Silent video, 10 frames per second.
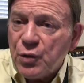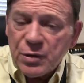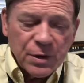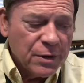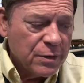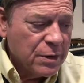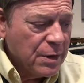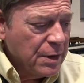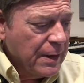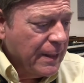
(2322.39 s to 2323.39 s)
you know,
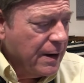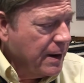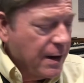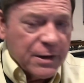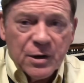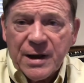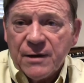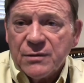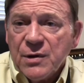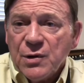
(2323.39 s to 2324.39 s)
I could
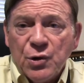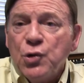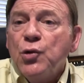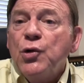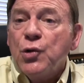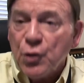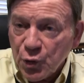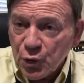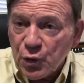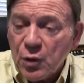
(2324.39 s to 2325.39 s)
have
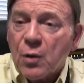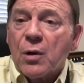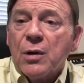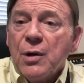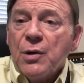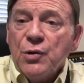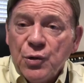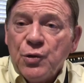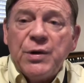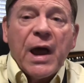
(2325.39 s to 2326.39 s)
do or
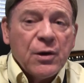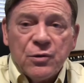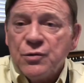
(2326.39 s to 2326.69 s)
do dat.